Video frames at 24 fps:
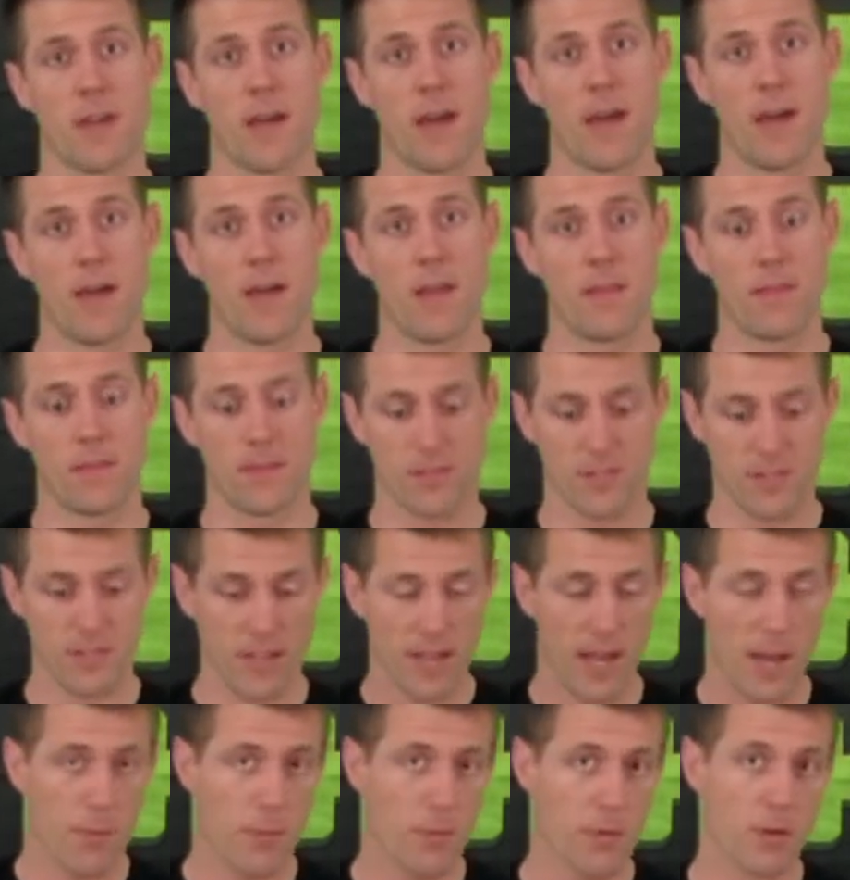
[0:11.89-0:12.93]
at the
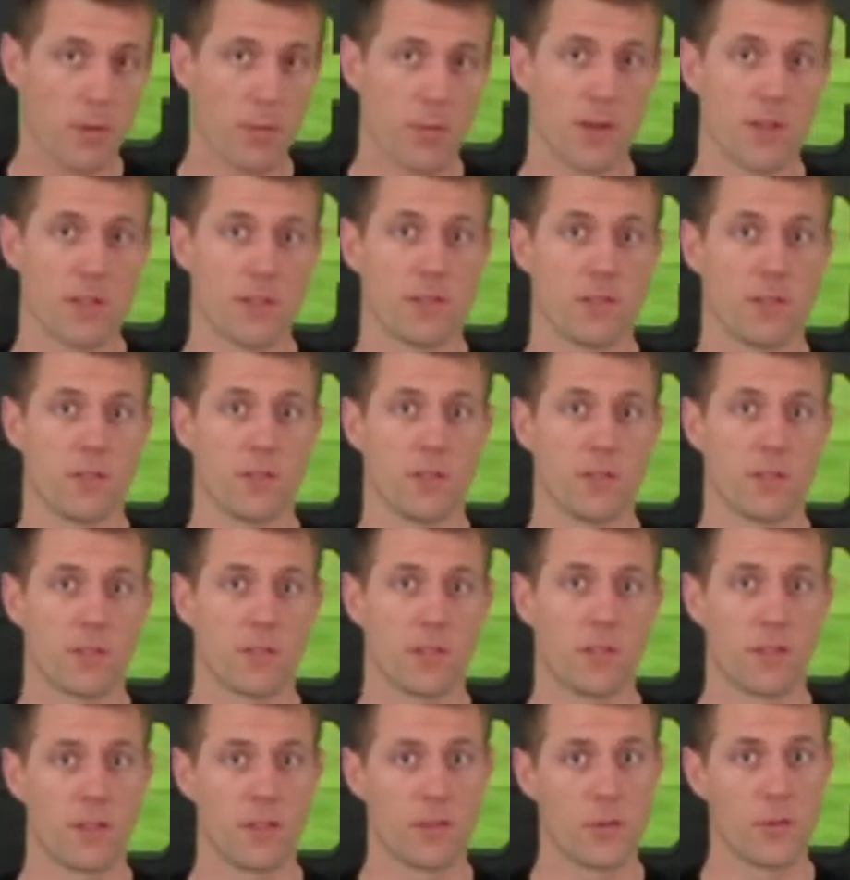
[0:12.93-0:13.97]
scapular muscles
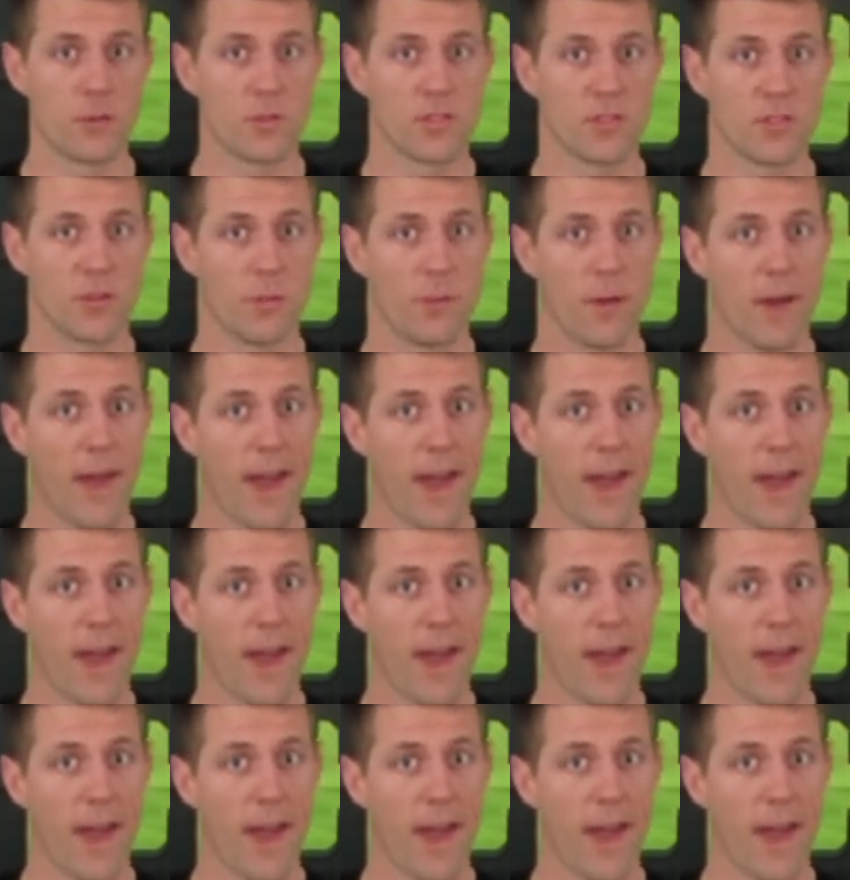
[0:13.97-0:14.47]
and do some